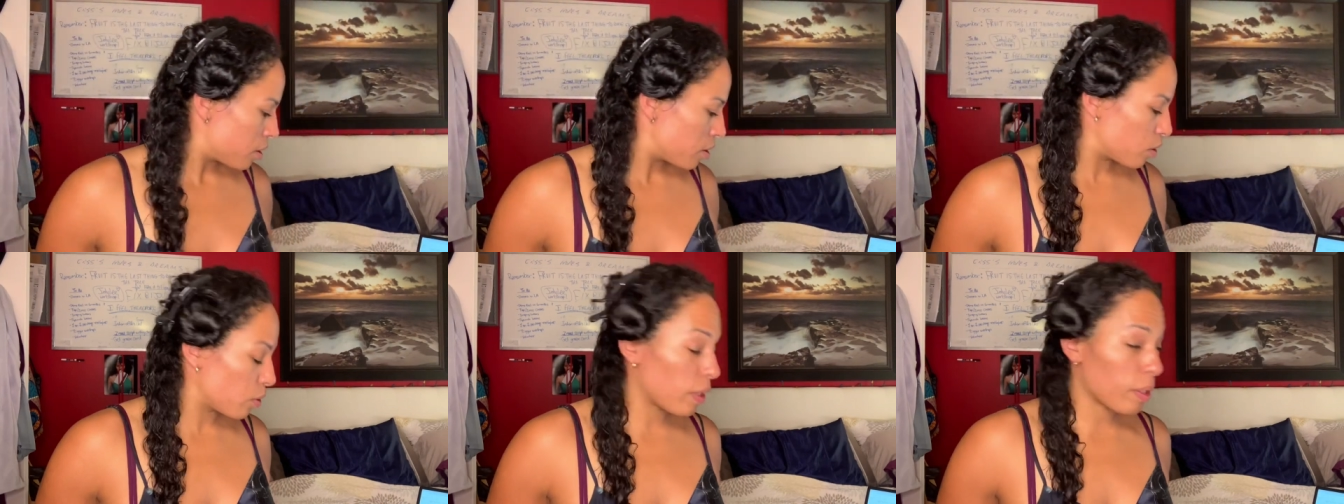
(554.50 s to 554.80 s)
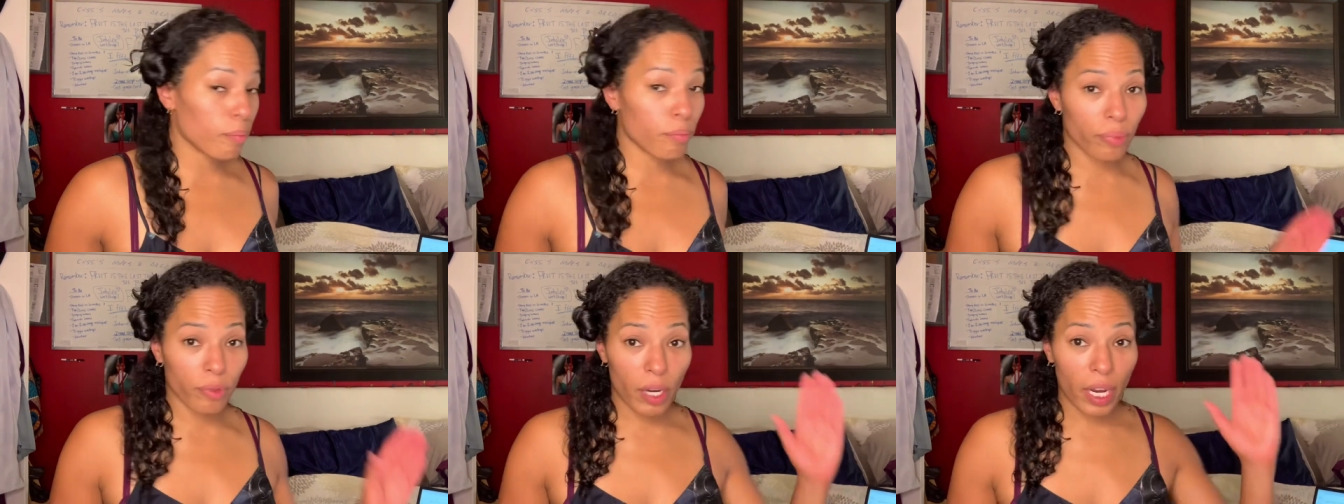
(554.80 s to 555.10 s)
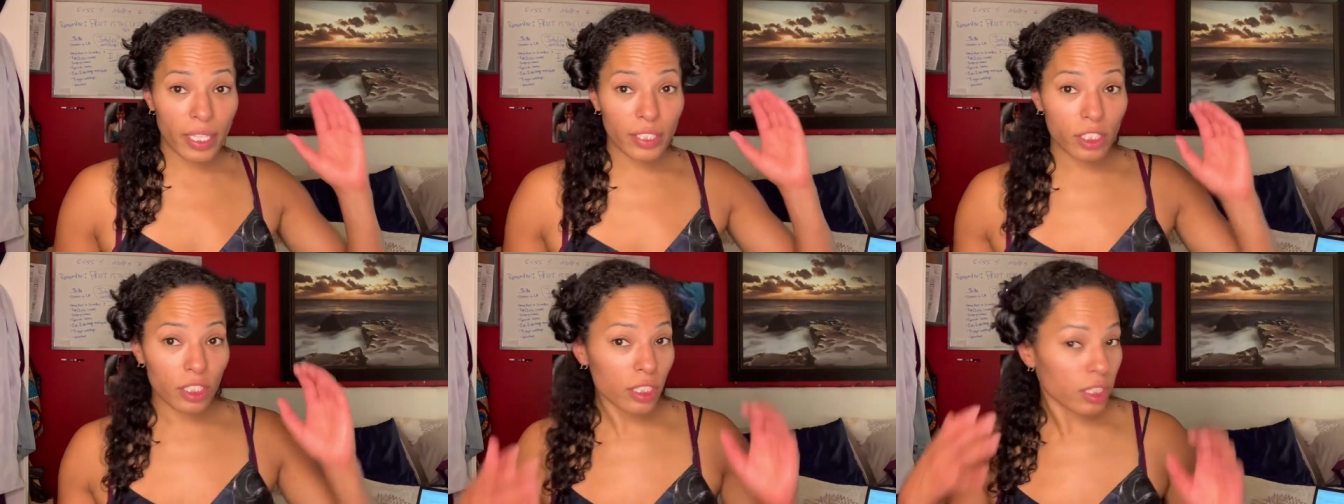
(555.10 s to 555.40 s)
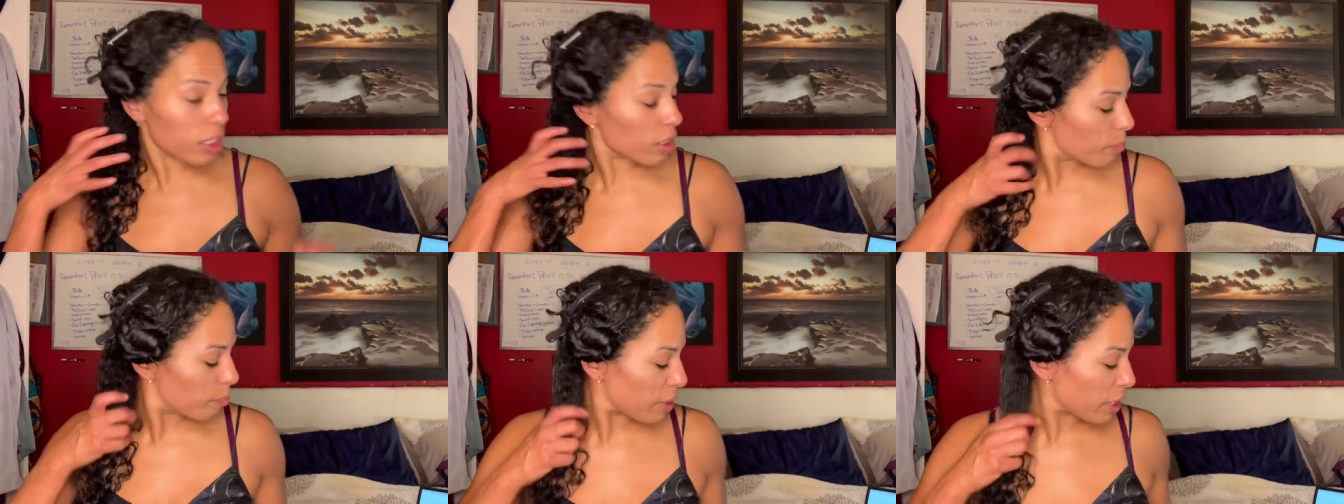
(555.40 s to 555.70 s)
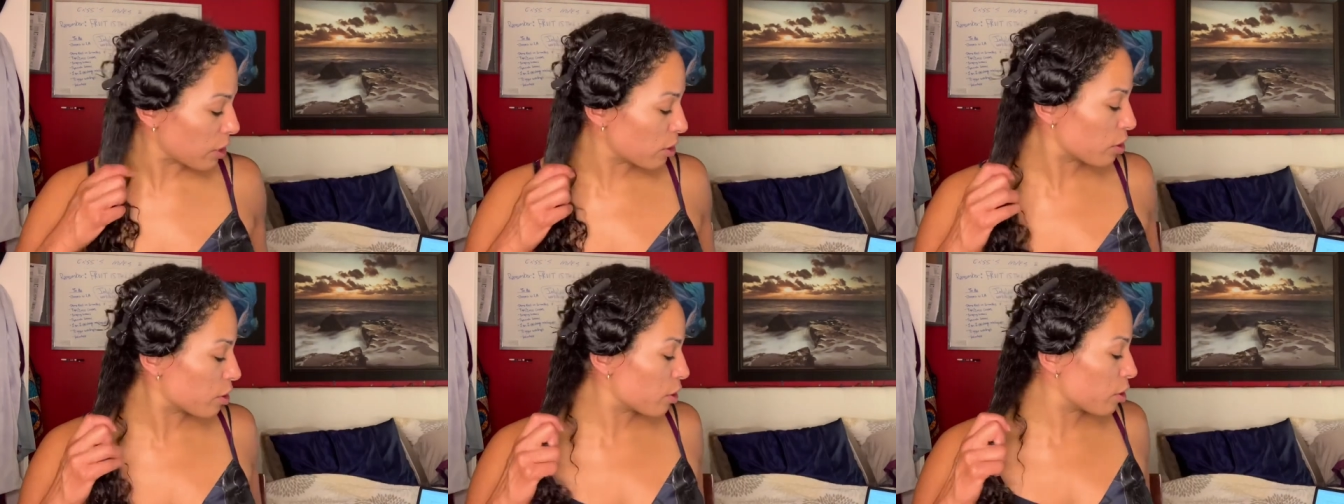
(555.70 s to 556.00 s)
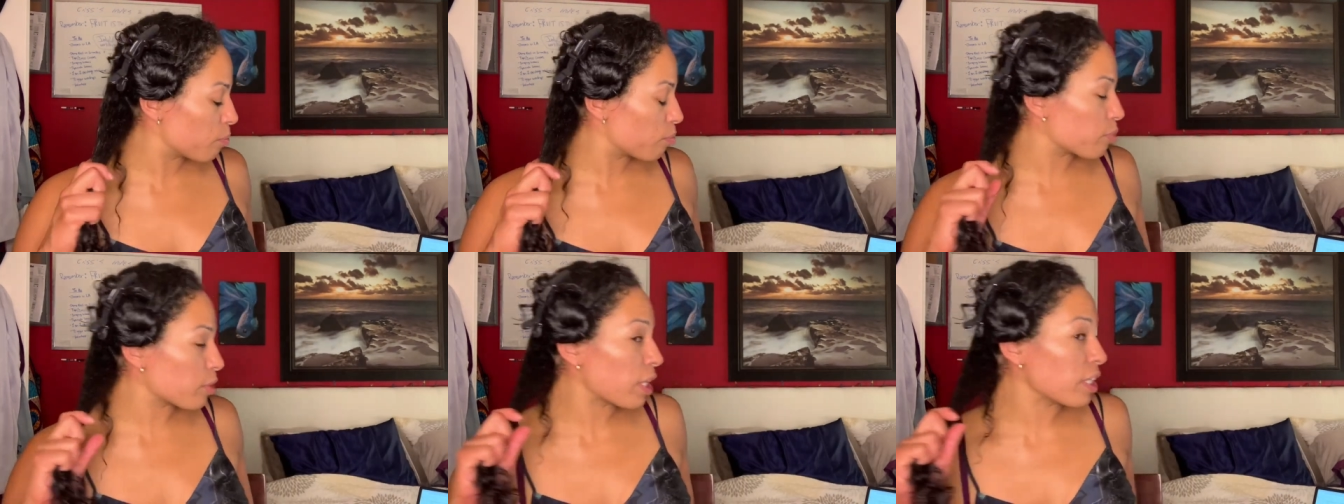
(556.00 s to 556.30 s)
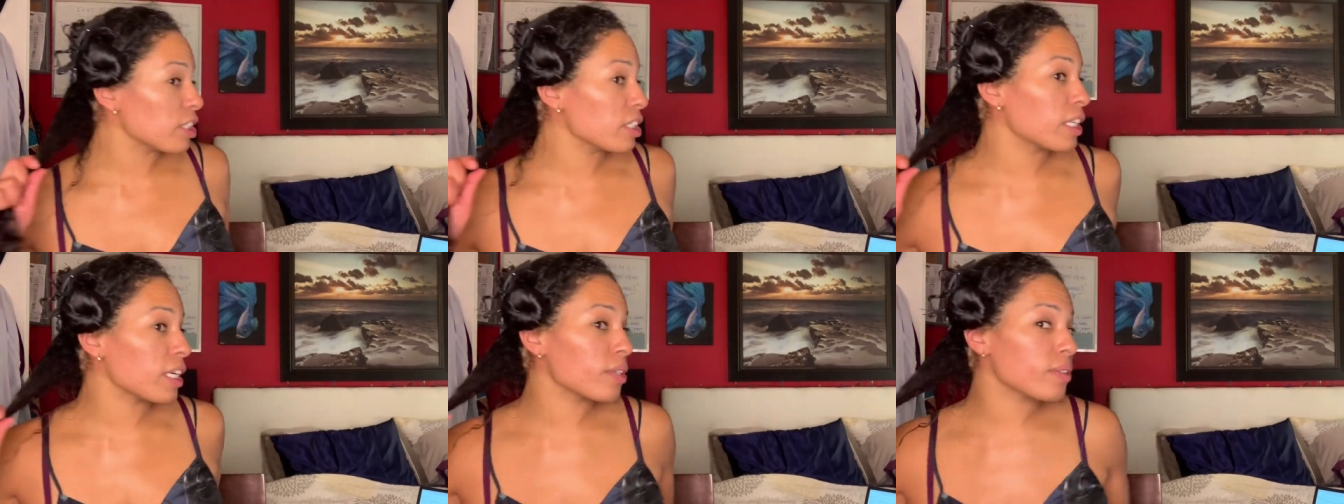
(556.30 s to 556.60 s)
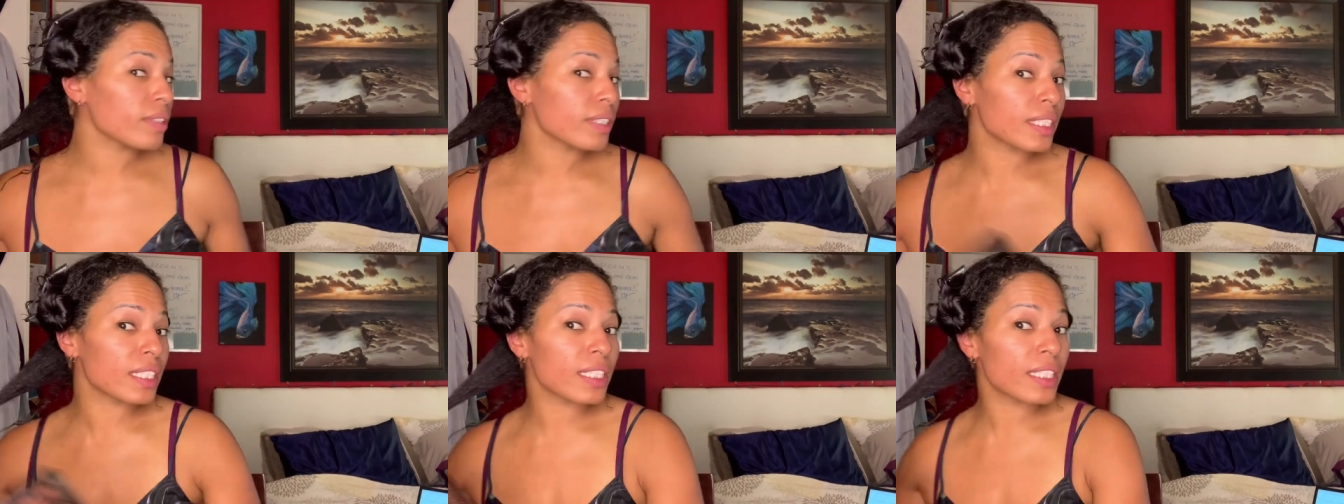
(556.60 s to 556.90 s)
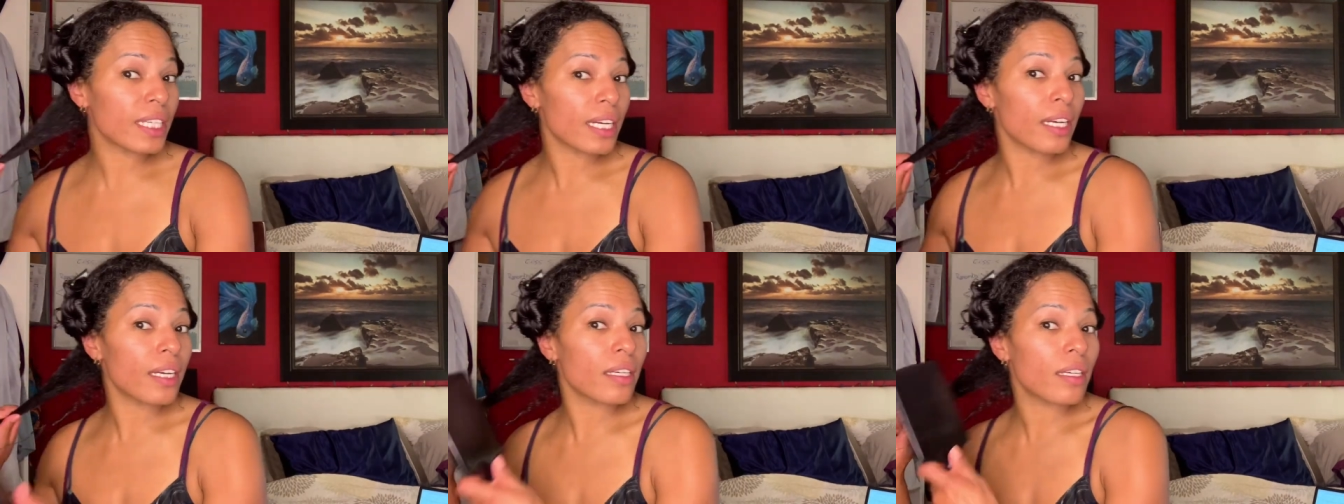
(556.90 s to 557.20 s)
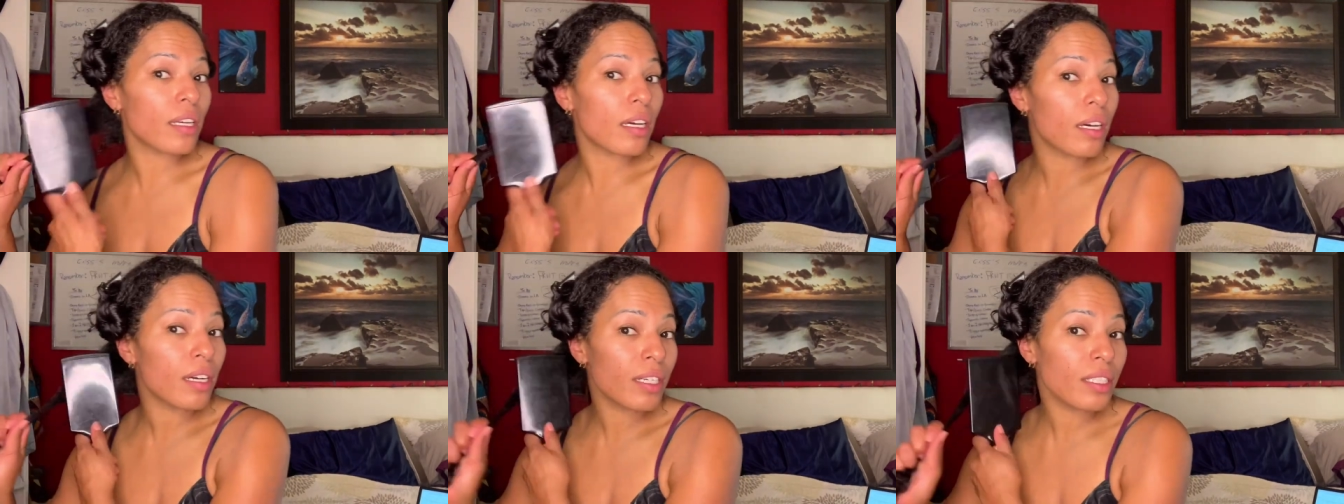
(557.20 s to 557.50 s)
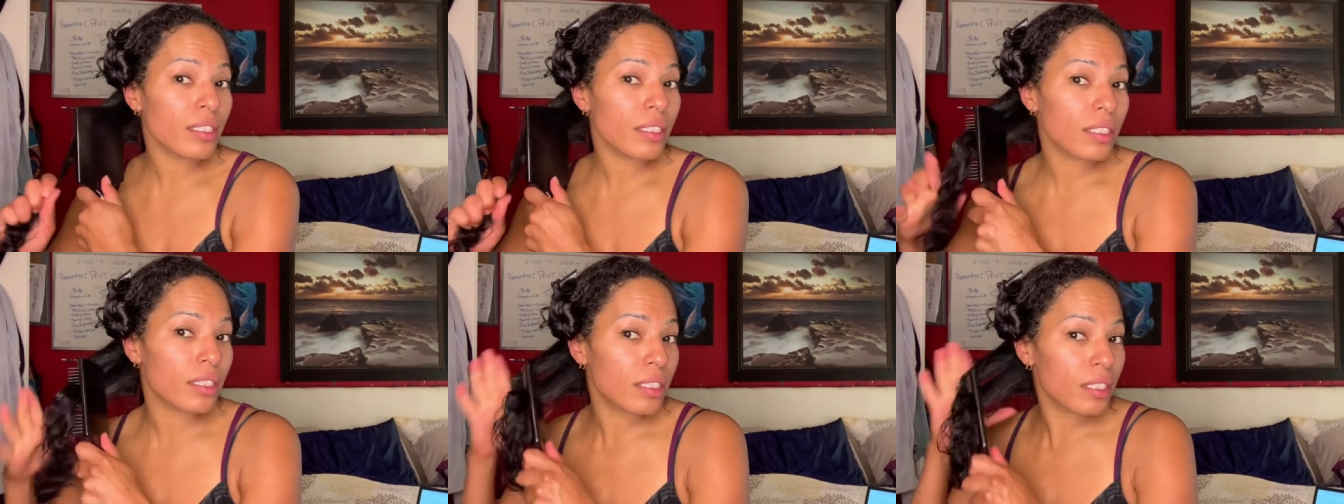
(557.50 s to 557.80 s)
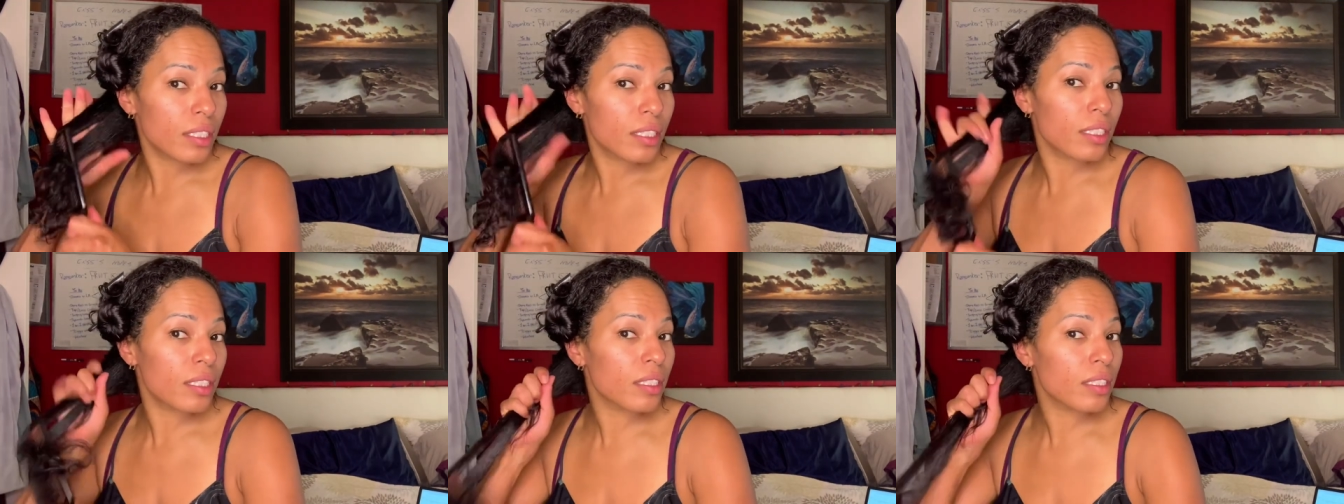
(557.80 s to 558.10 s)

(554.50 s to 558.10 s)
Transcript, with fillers: So I brush, make sure you brush out the uh, knots.